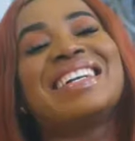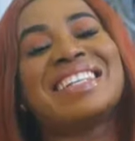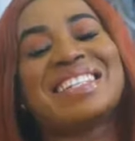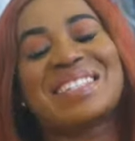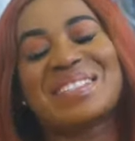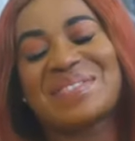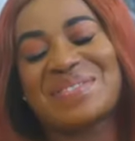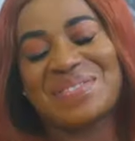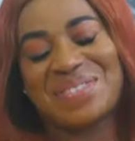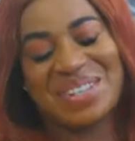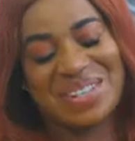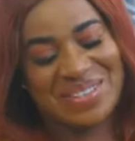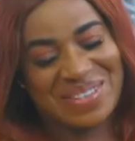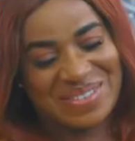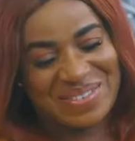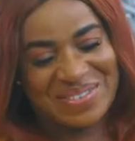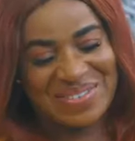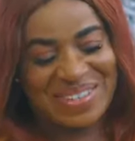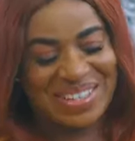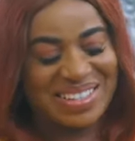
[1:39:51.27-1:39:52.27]
He's
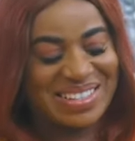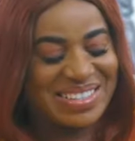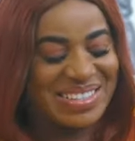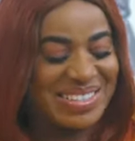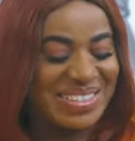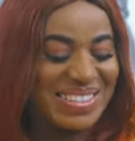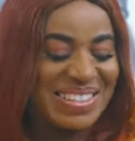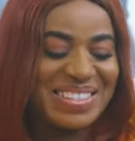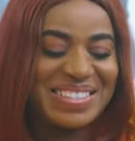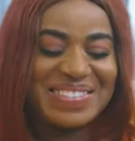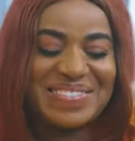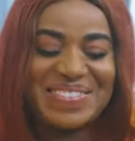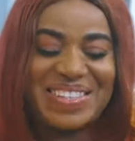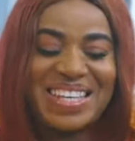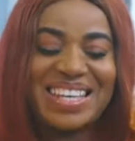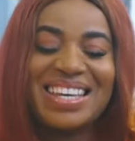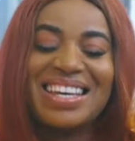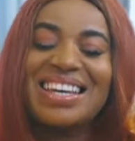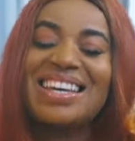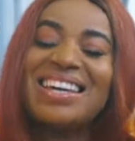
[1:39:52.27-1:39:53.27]
very fine, trust me.